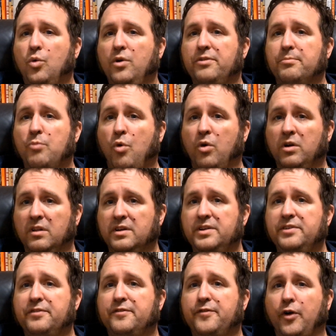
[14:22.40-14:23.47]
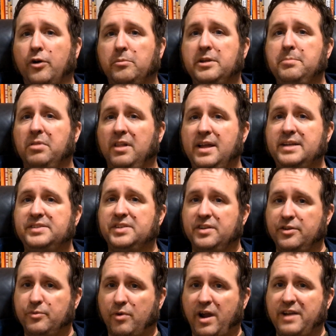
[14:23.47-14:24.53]
With Moreland firmly
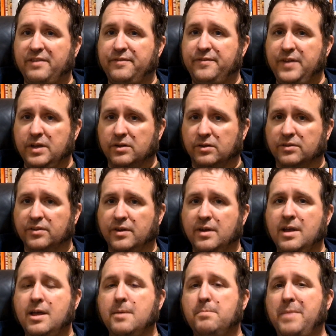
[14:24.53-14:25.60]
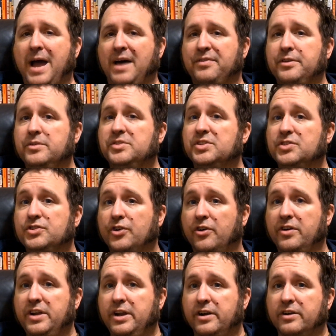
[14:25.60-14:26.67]
planted in right field, Matthews and
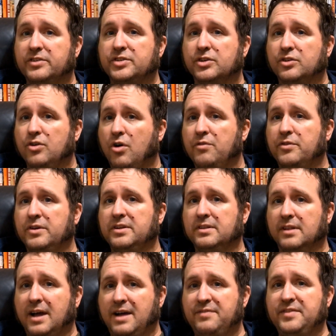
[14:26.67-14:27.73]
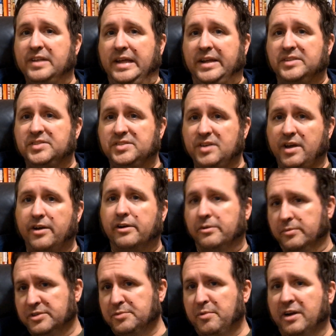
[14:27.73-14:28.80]
Dernier took over in left and
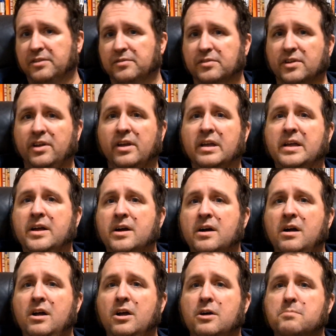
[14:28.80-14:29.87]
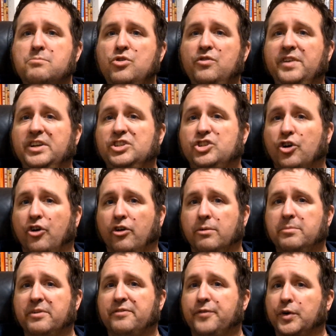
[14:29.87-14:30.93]
center, respectively, moving
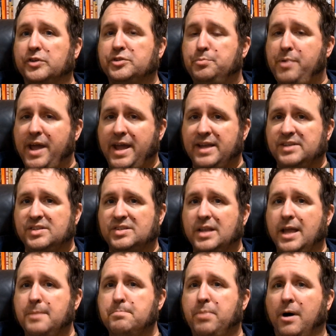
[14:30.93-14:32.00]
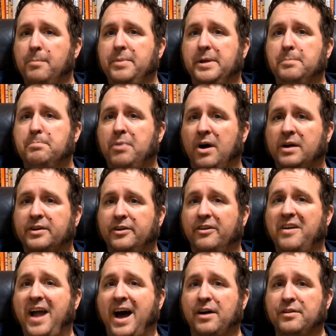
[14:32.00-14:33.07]
Durham to first base and bumping
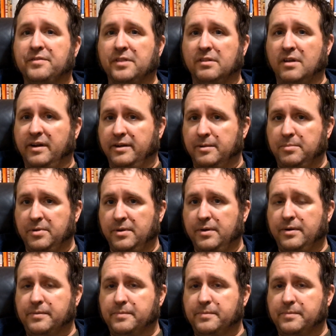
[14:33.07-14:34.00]
Buckner out of the lineup.